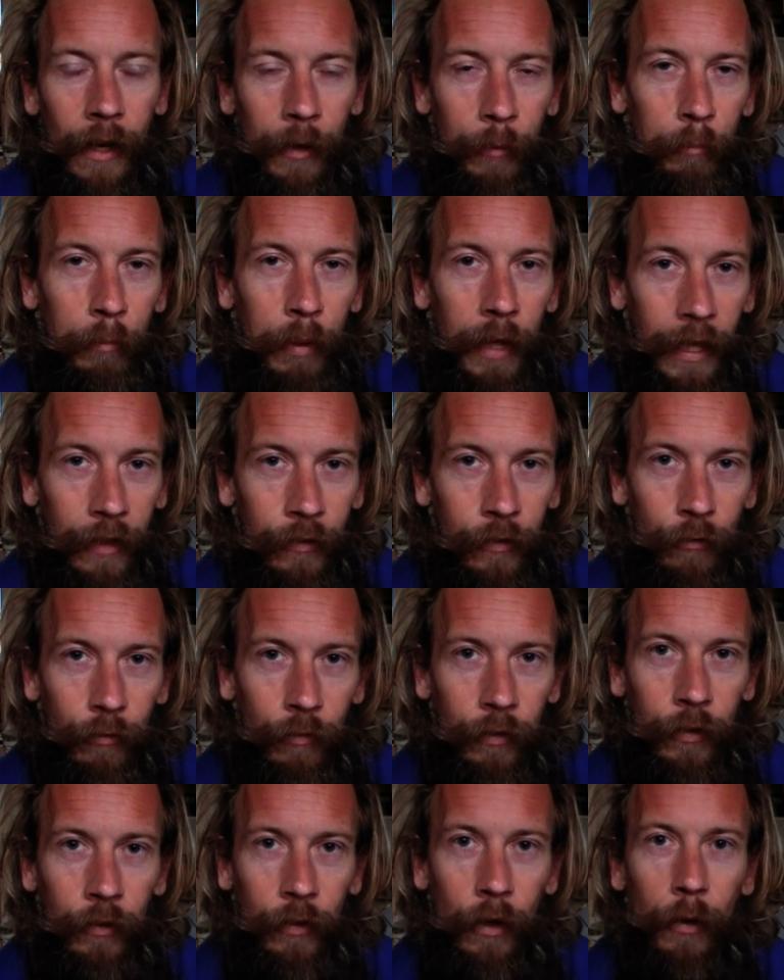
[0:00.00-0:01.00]
unpleasant
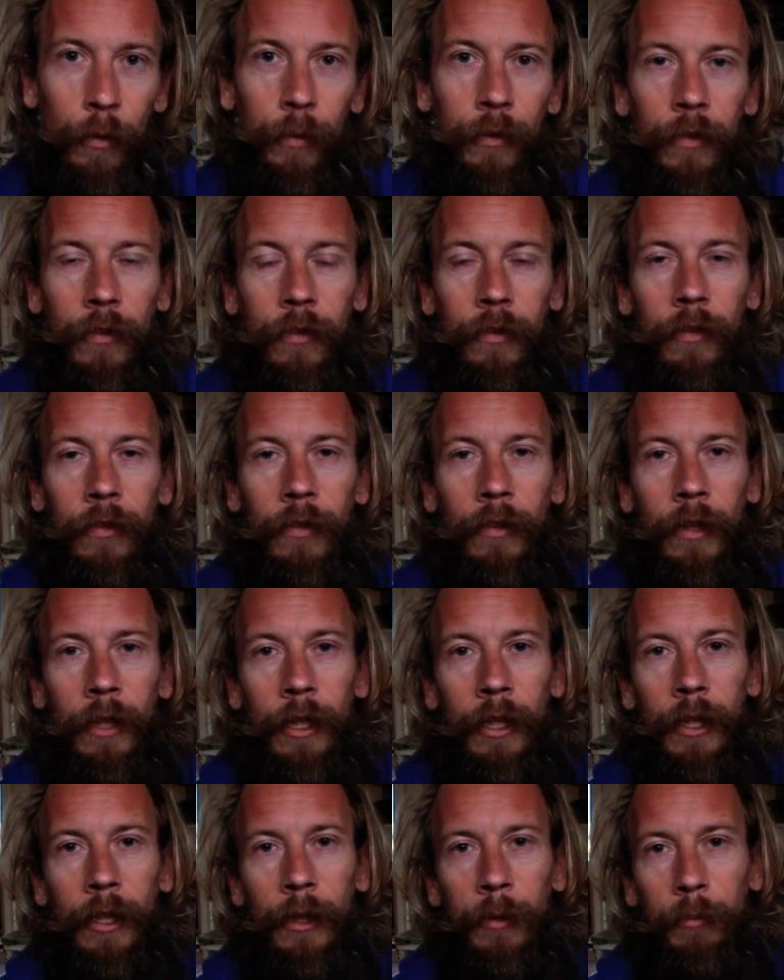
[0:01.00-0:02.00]
results,
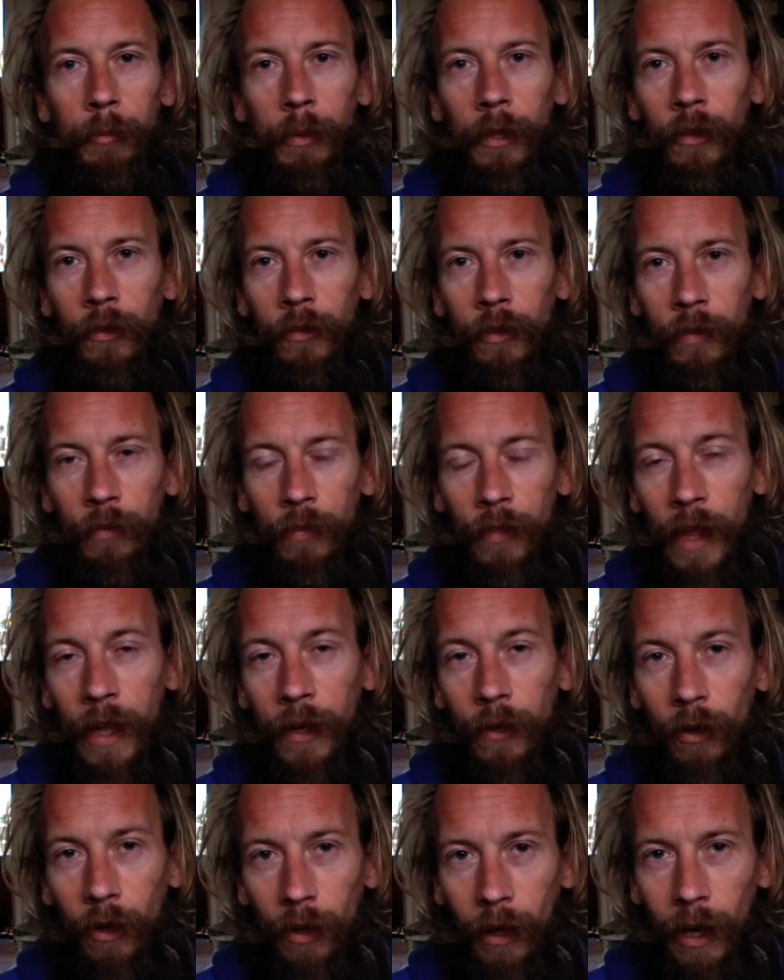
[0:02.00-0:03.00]
because if they're
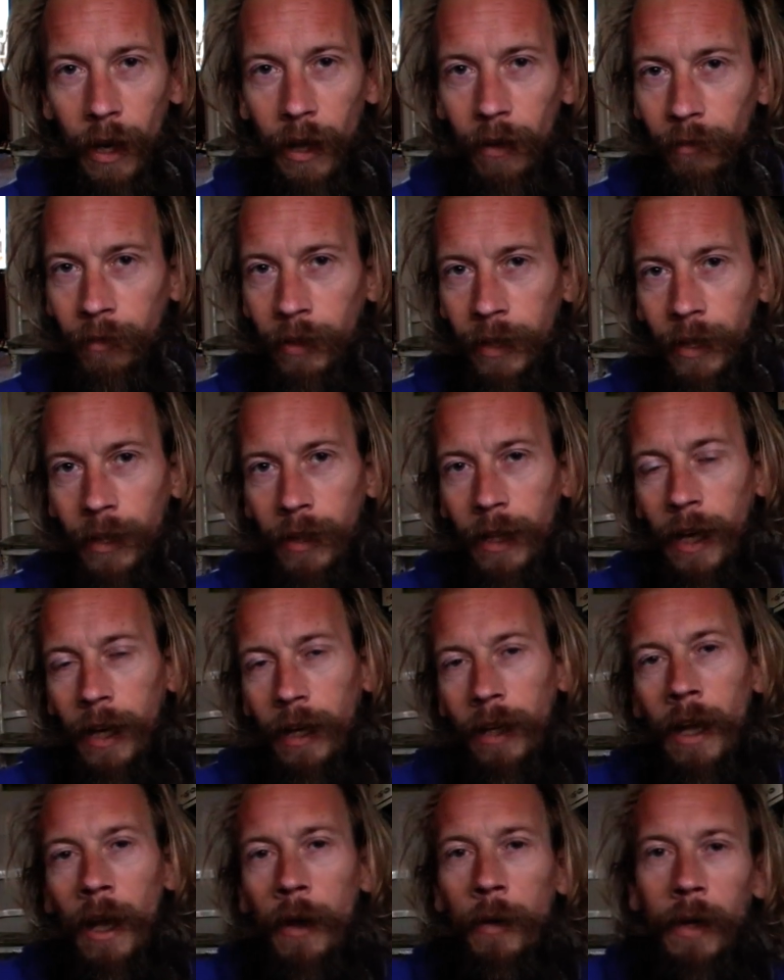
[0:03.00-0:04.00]
not loving, they're
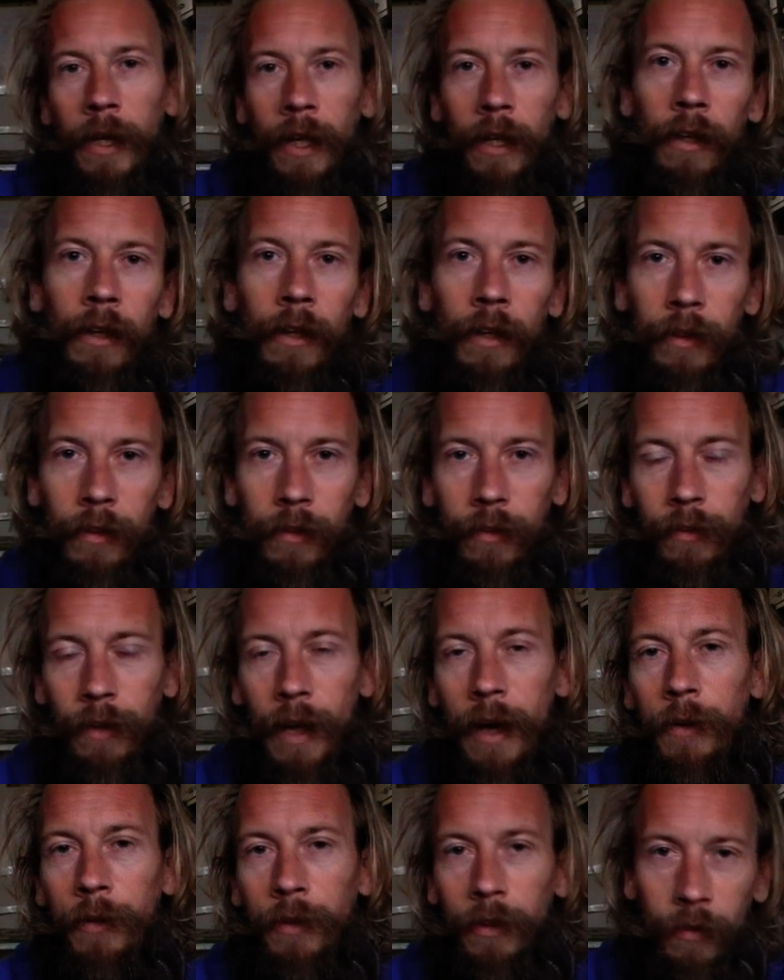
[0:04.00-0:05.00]
going
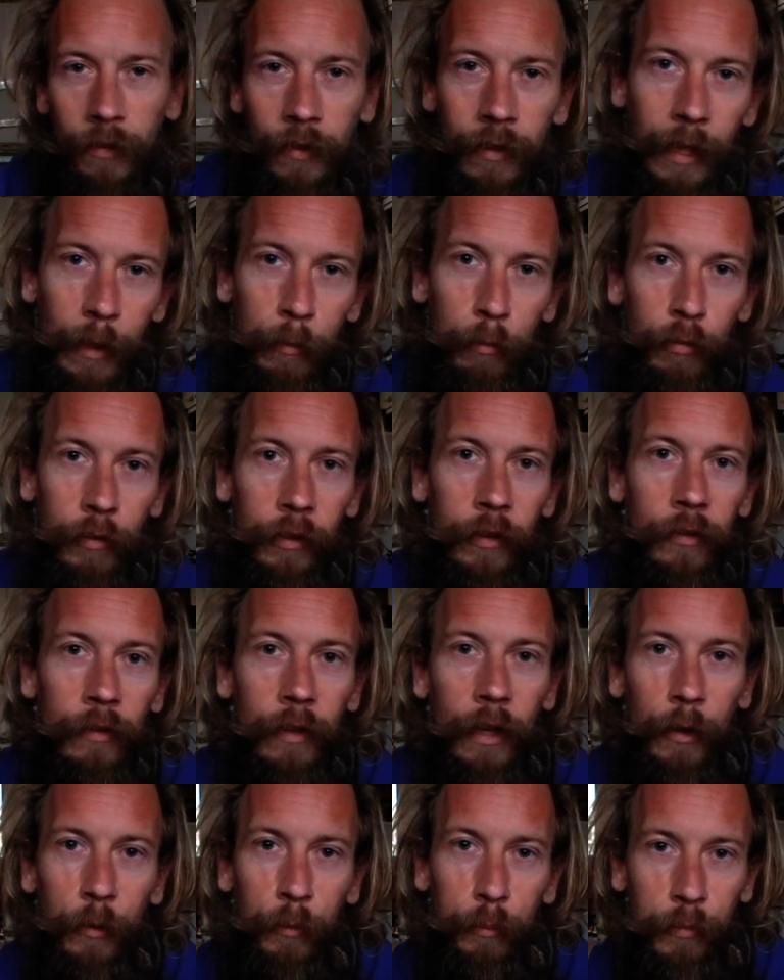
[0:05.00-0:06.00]
down the slippery
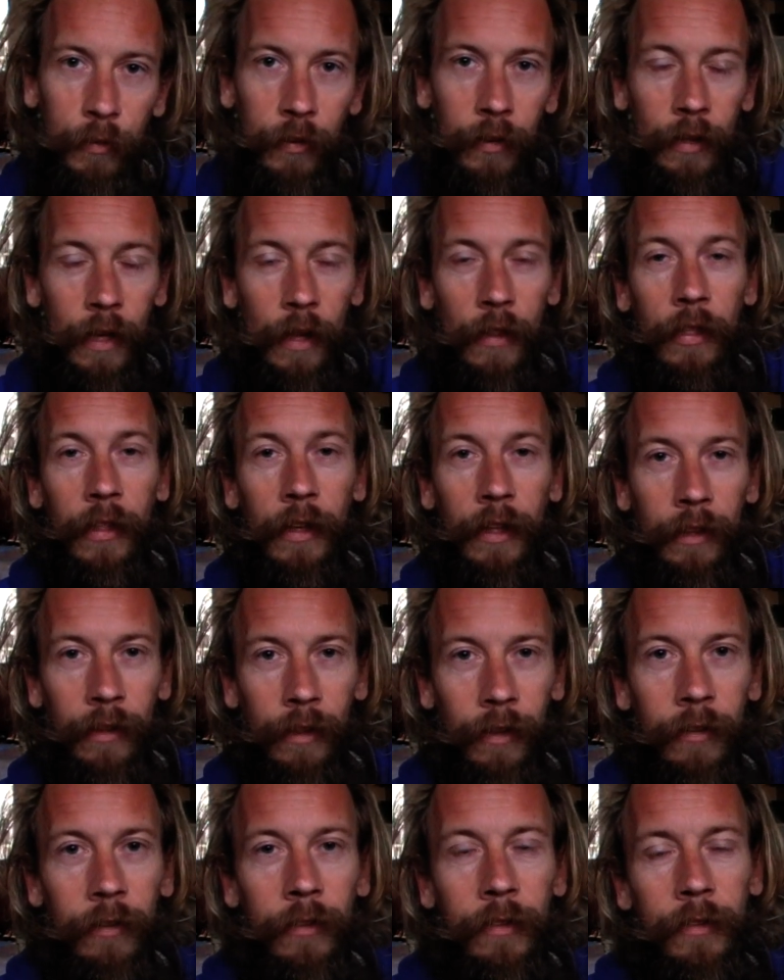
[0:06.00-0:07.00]
slope to
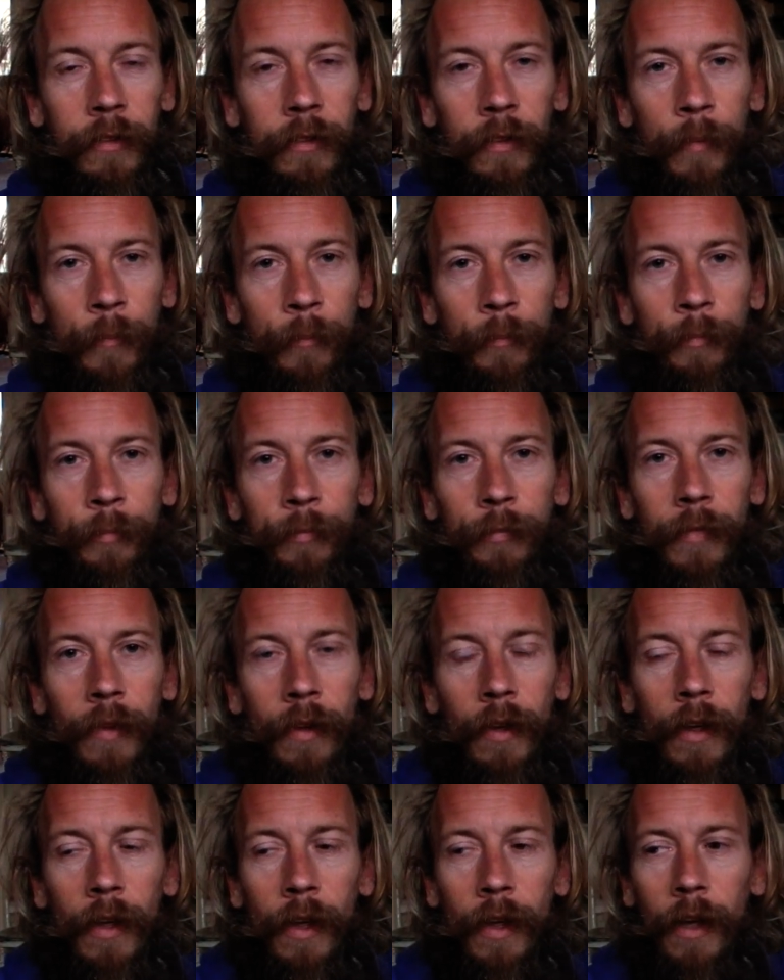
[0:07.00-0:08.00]
nothingness.
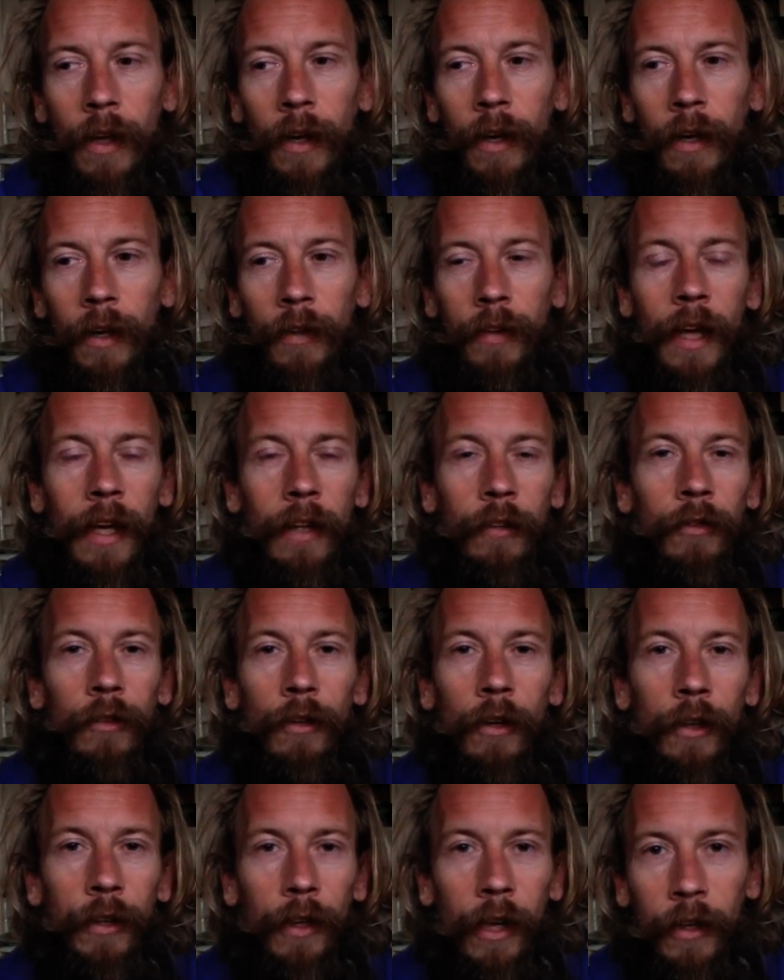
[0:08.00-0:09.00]
And that's
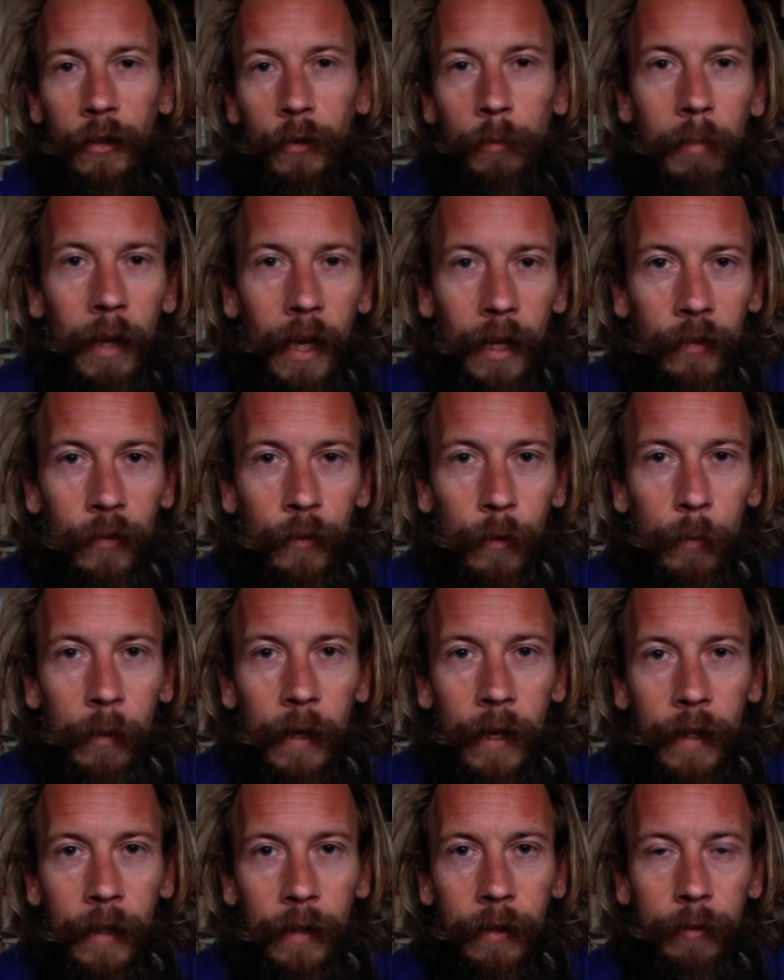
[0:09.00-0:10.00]
not a nice place to
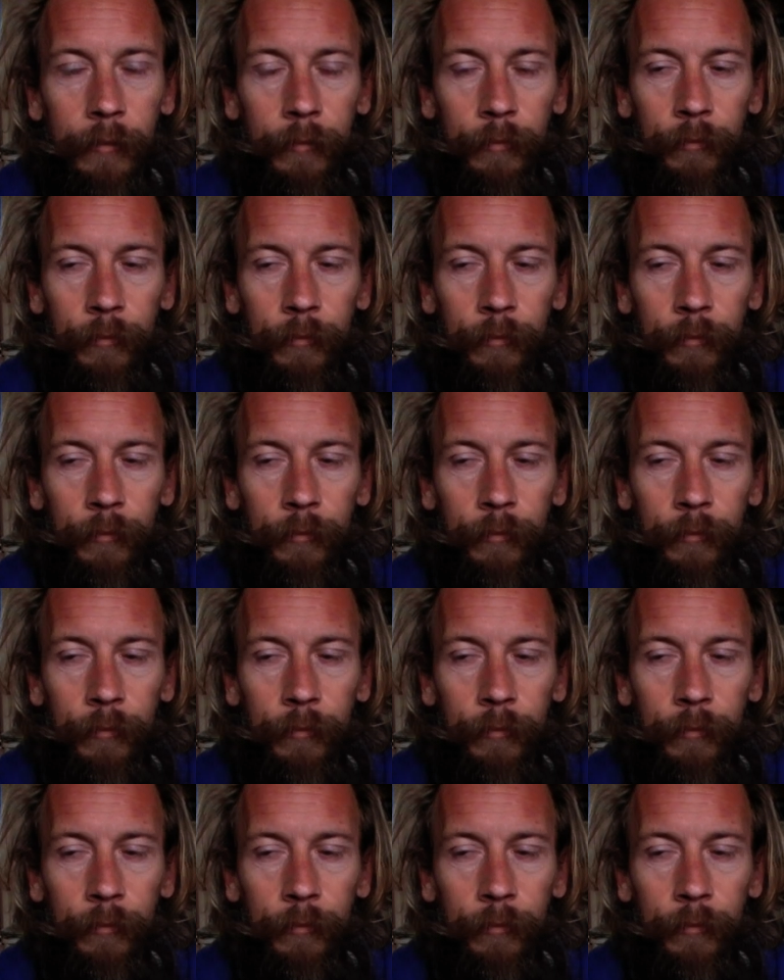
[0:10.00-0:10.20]
be.